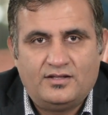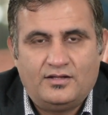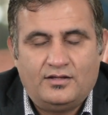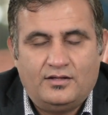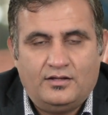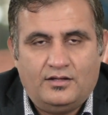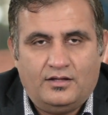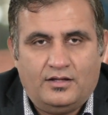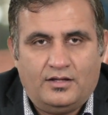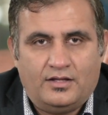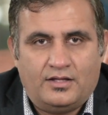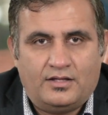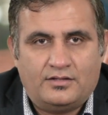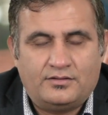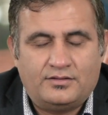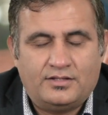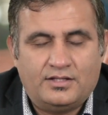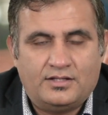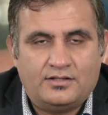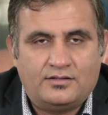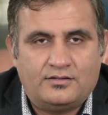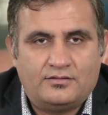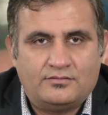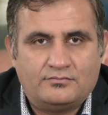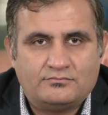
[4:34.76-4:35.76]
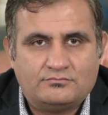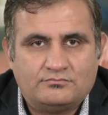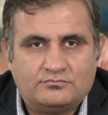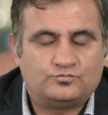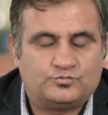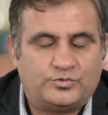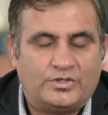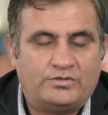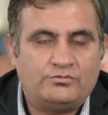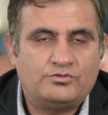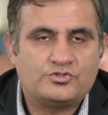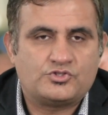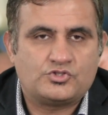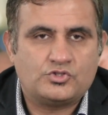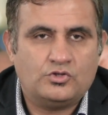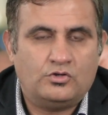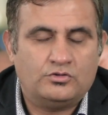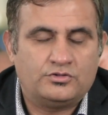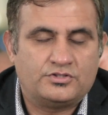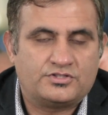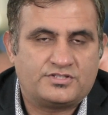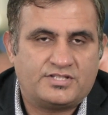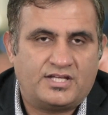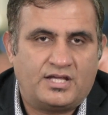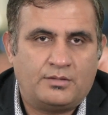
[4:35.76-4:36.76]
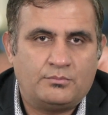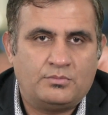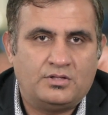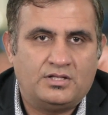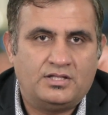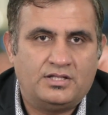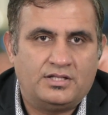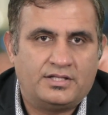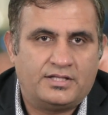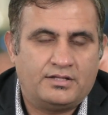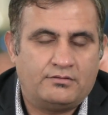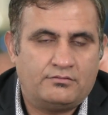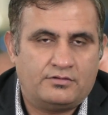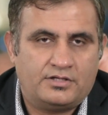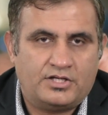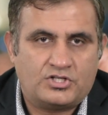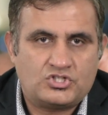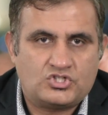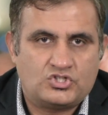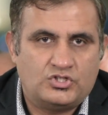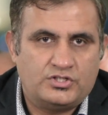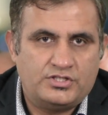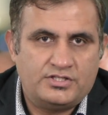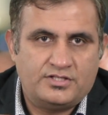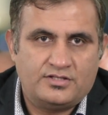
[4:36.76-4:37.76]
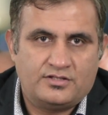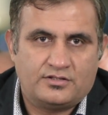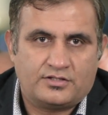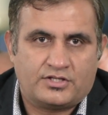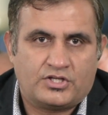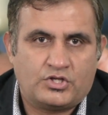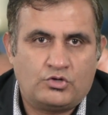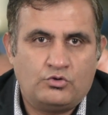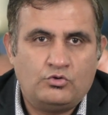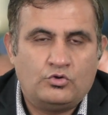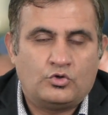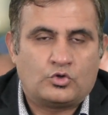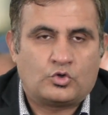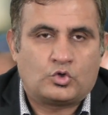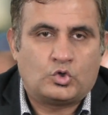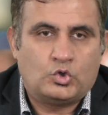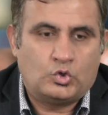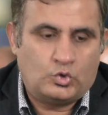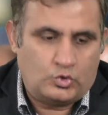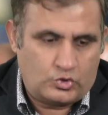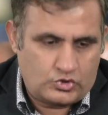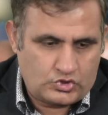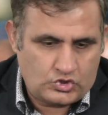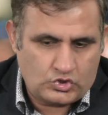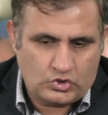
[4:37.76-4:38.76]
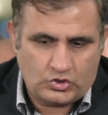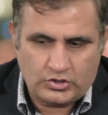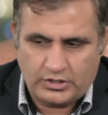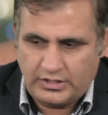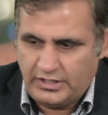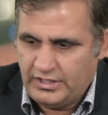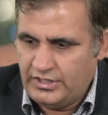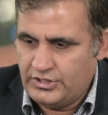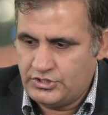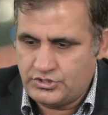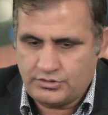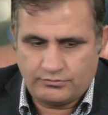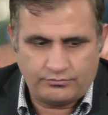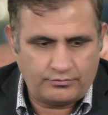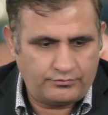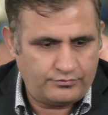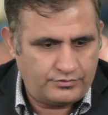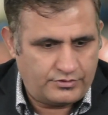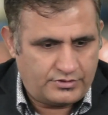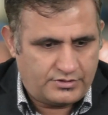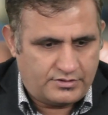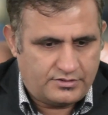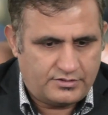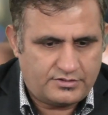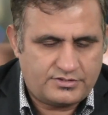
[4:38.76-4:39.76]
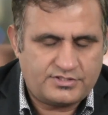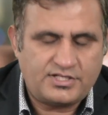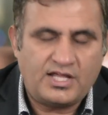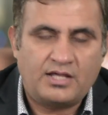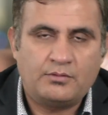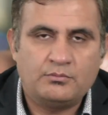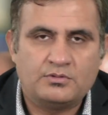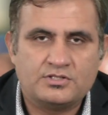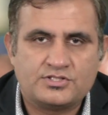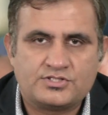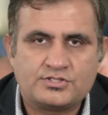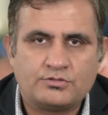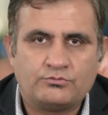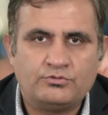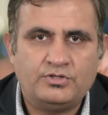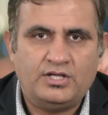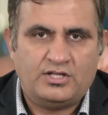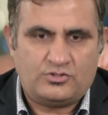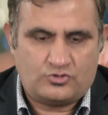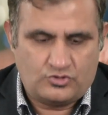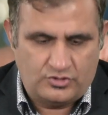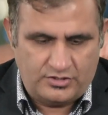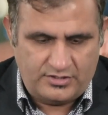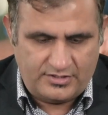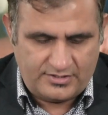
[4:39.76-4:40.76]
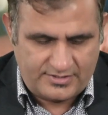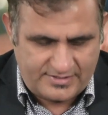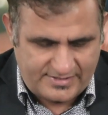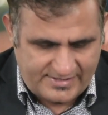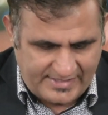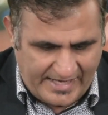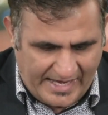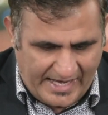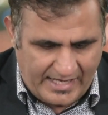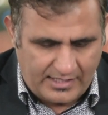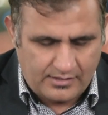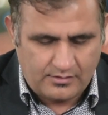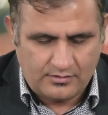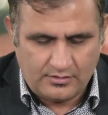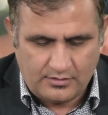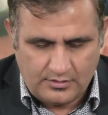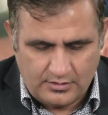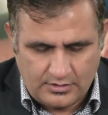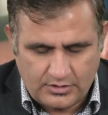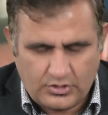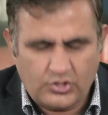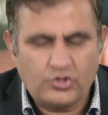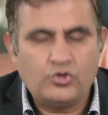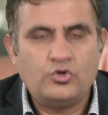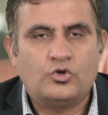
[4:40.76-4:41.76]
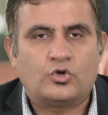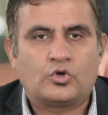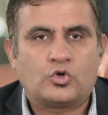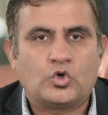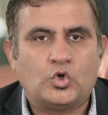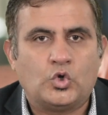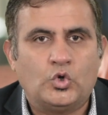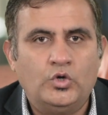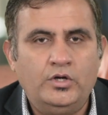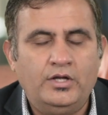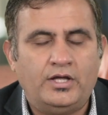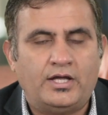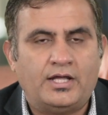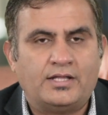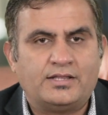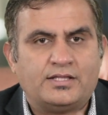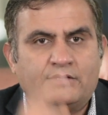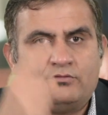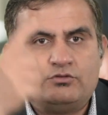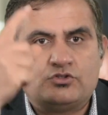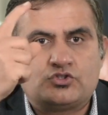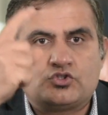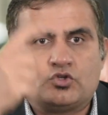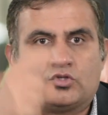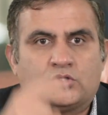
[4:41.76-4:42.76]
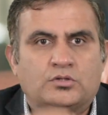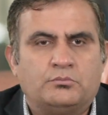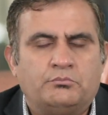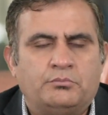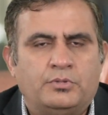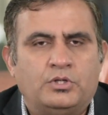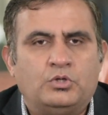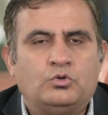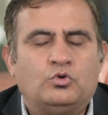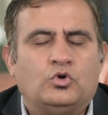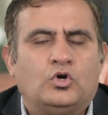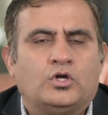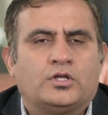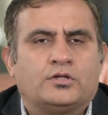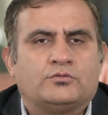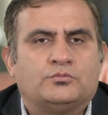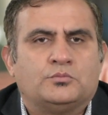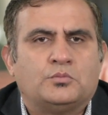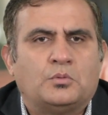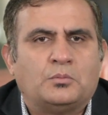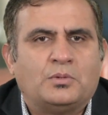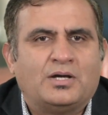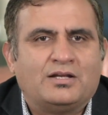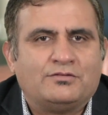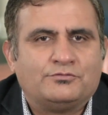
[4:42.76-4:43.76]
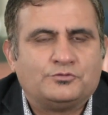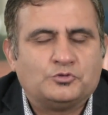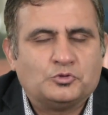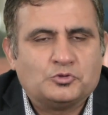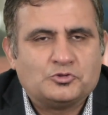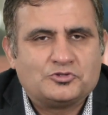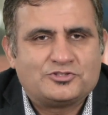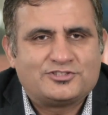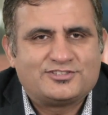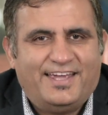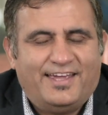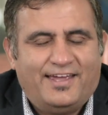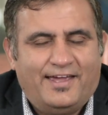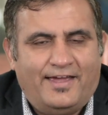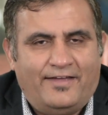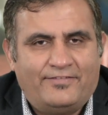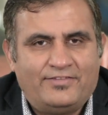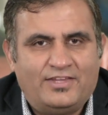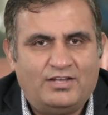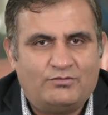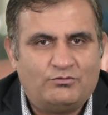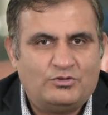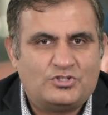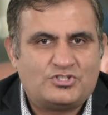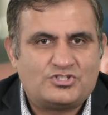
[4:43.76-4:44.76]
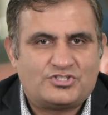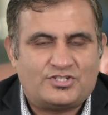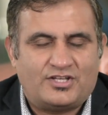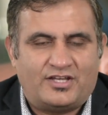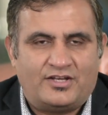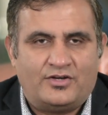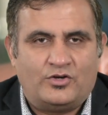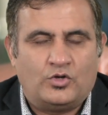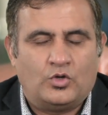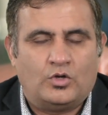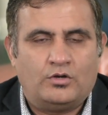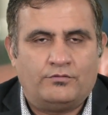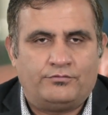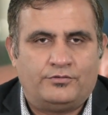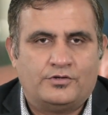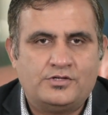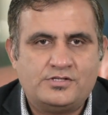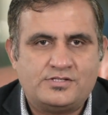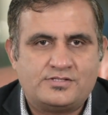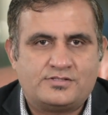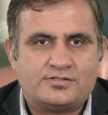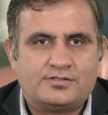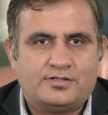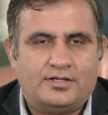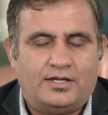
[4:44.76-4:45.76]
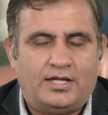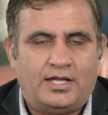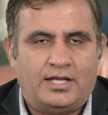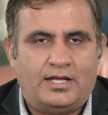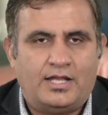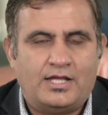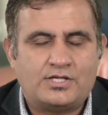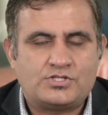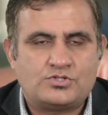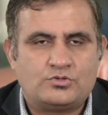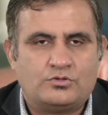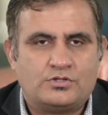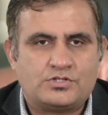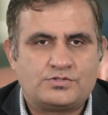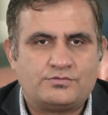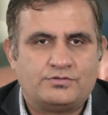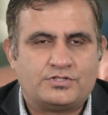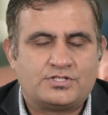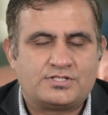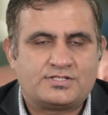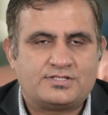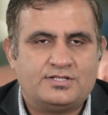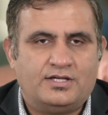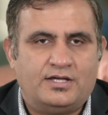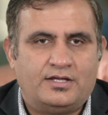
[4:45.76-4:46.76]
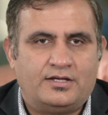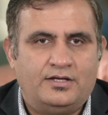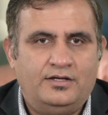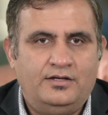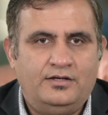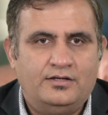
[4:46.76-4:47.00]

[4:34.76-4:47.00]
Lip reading: And then when we saw the table, there were actually QR codes on each of our tables. So we actually scanned QR code and then we saw the menu on our mobile phones. And then we decided, all of us. And as soon as we decided,